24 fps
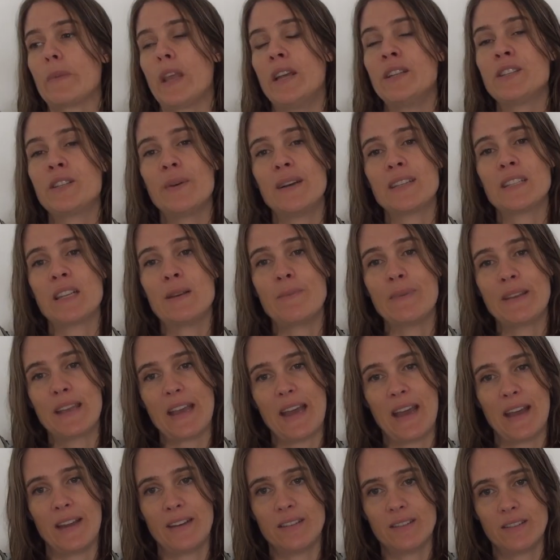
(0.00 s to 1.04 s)
And so as I
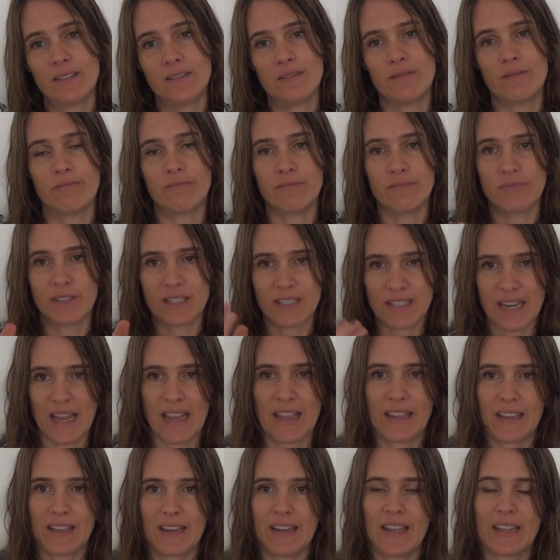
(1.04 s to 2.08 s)
began
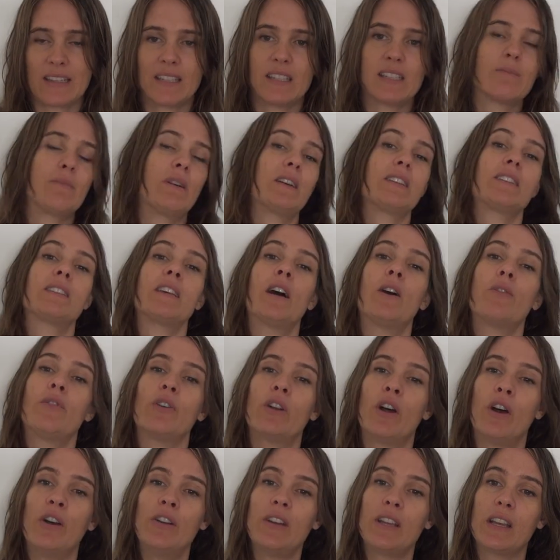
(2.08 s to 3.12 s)
staying connected to myself
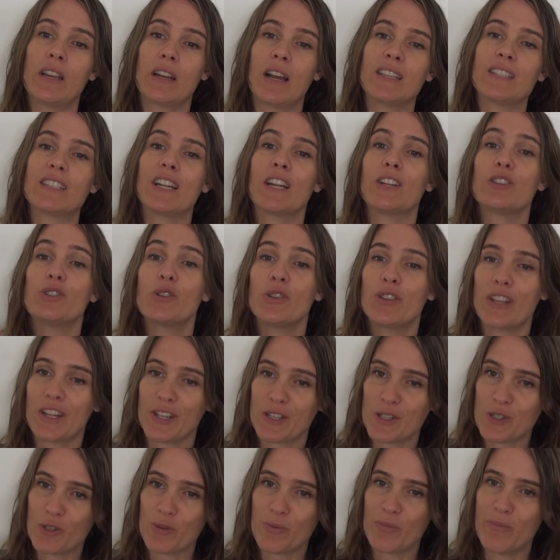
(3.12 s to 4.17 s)
and owning it, I started doing
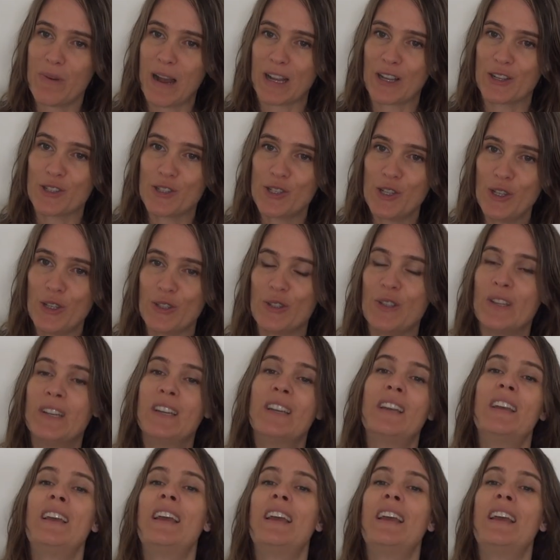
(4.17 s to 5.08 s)
that at the supermarket too.